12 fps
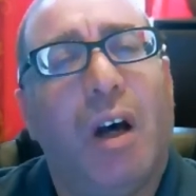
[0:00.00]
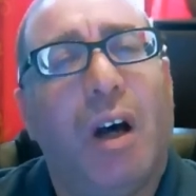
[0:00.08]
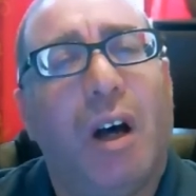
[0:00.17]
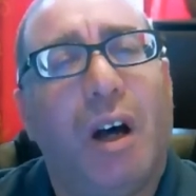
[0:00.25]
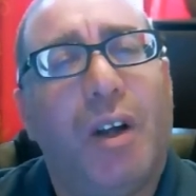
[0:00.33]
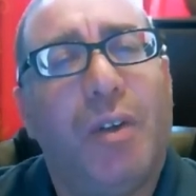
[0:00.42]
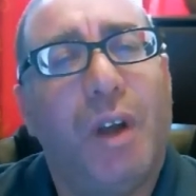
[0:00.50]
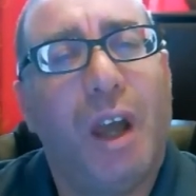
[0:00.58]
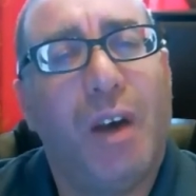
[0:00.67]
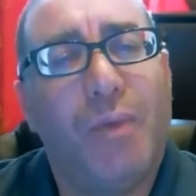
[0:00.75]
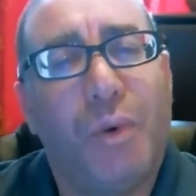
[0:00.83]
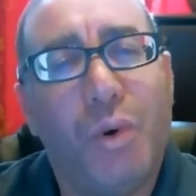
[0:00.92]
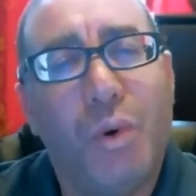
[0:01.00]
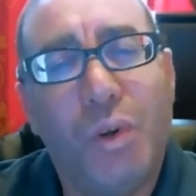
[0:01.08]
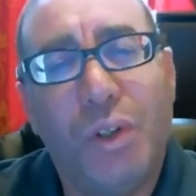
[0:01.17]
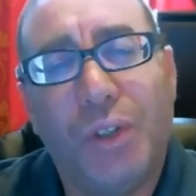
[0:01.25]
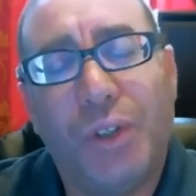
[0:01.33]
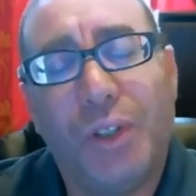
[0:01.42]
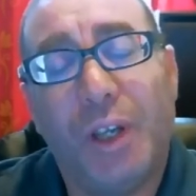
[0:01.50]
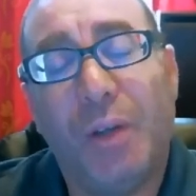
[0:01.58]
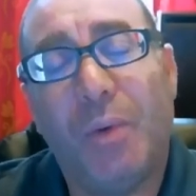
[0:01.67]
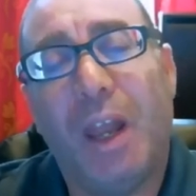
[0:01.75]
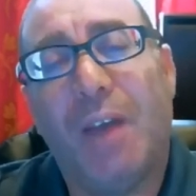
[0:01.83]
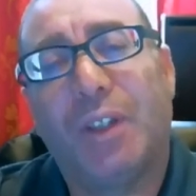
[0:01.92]
Uh, you have rules,
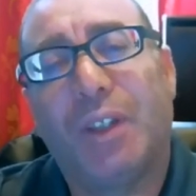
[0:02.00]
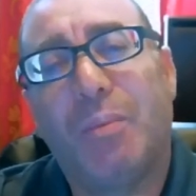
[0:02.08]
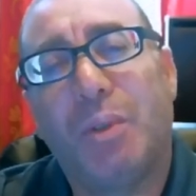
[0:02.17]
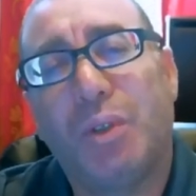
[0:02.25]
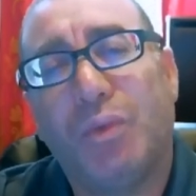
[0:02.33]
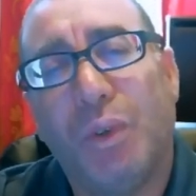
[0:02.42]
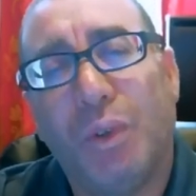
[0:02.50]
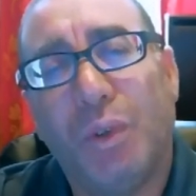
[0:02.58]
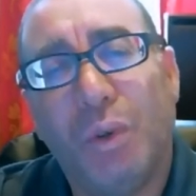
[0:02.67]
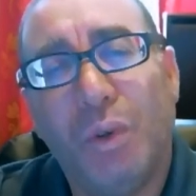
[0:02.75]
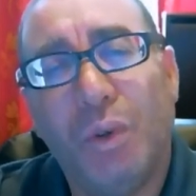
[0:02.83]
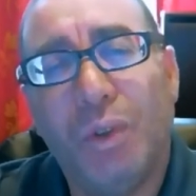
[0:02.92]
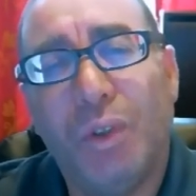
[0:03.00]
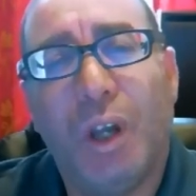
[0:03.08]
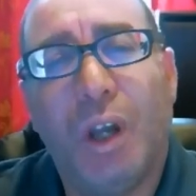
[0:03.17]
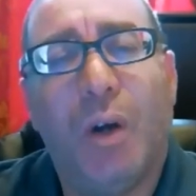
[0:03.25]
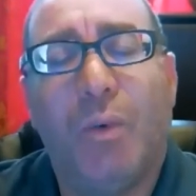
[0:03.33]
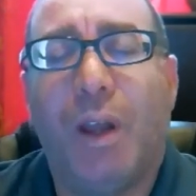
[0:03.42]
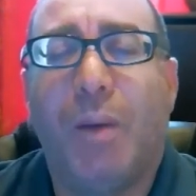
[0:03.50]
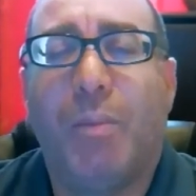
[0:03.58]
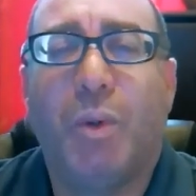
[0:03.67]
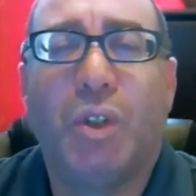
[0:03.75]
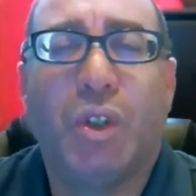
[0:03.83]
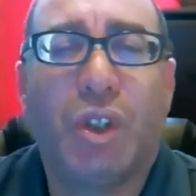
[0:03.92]
we have exceptions for the rules, we have
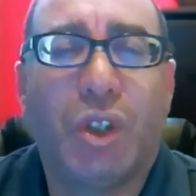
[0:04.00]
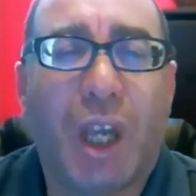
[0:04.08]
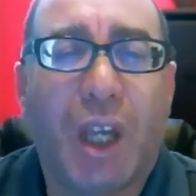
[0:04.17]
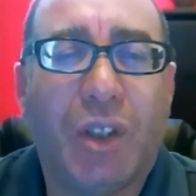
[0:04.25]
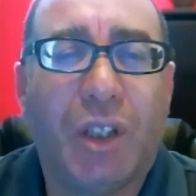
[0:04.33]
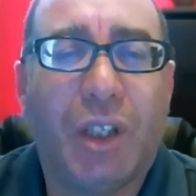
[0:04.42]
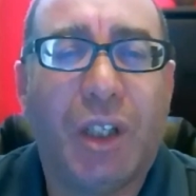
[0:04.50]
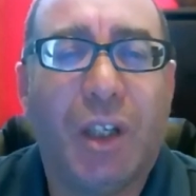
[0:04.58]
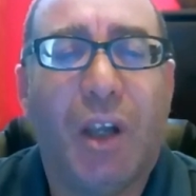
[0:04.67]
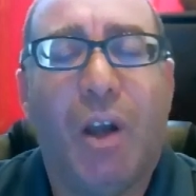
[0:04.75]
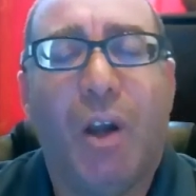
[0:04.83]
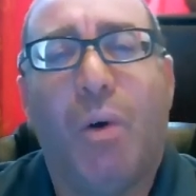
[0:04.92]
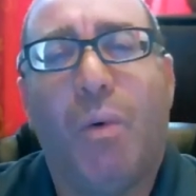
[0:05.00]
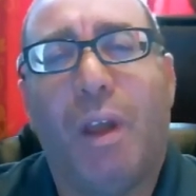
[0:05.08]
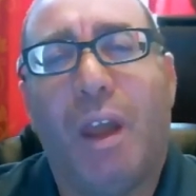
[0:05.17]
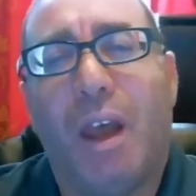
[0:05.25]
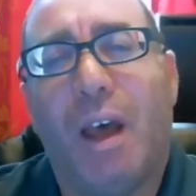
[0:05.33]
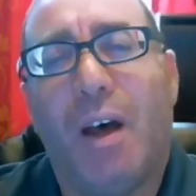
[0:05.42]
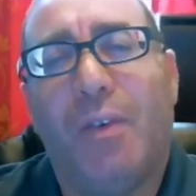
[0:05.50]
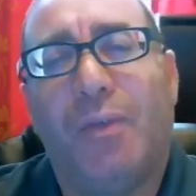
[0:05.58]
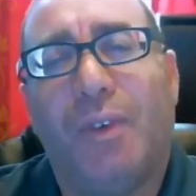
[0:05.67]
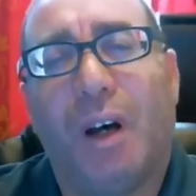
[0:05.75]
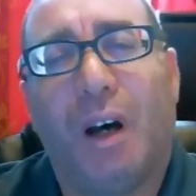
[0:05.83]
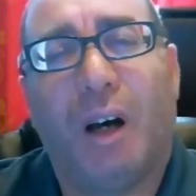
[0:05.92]
position sizing, we
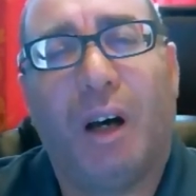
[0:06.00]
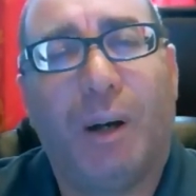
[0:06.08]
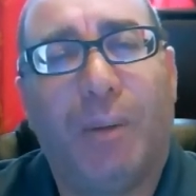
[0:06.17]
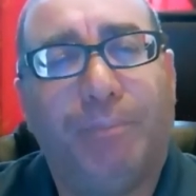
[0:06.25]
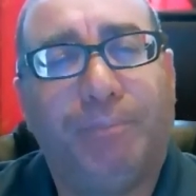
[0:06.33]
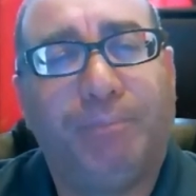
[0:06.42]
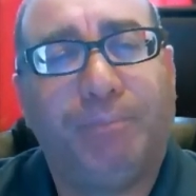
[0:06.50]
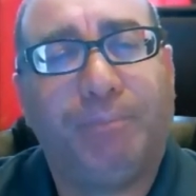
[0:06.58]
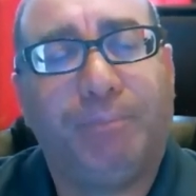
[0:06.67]
have um,